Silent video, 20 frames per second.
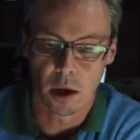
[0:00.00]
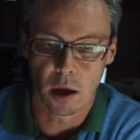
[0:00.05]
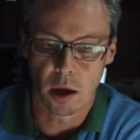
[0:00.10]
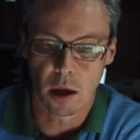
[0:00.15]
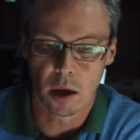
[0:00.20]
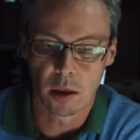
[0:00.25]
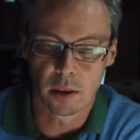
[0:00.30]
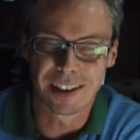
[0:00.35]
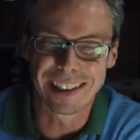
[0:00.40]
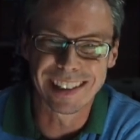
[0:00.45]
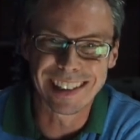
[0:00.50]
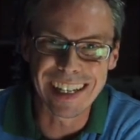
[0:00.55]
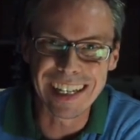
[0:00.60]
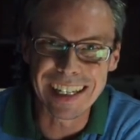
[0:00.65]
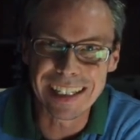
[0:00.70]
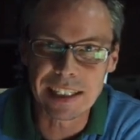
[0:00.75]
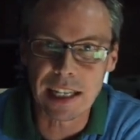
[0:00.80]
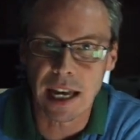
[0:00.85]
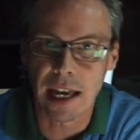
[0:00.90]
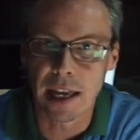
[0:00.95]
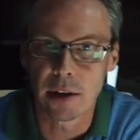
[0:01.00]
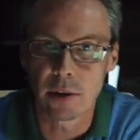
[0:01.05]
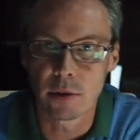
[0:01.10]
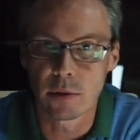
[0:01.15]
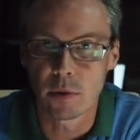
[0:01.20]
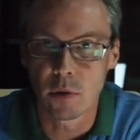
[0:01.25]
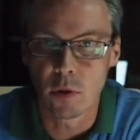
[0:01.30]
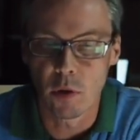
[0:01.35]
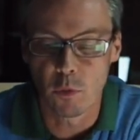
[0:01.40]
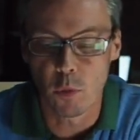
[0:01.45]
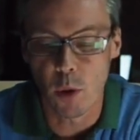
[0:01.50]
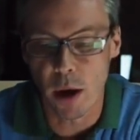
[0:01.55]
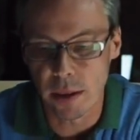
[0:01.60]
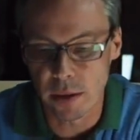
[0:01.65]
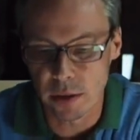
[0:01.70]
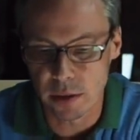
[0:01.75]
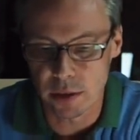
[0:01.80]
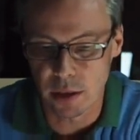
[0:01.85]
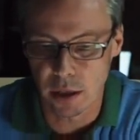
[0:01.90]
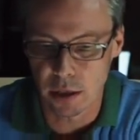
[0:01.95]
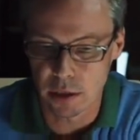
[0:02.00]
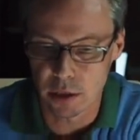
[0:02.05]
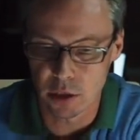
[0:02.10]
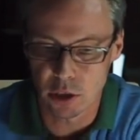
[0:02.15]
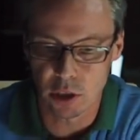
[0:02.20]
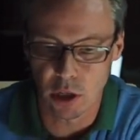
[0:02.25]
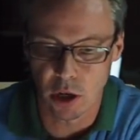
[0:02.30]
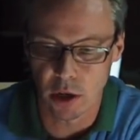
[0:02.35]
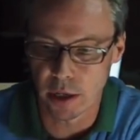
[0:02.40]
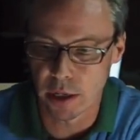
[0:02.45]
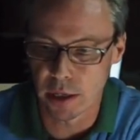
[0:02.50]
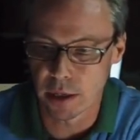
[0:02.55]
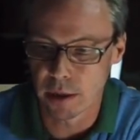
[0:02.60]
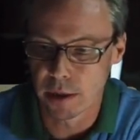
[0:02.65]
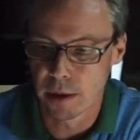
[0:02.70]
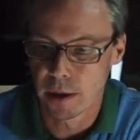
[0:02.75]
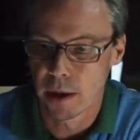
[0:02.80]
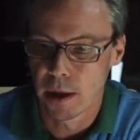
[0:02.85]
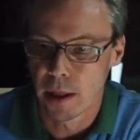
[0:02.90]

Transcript: the detail of where the sun is shining.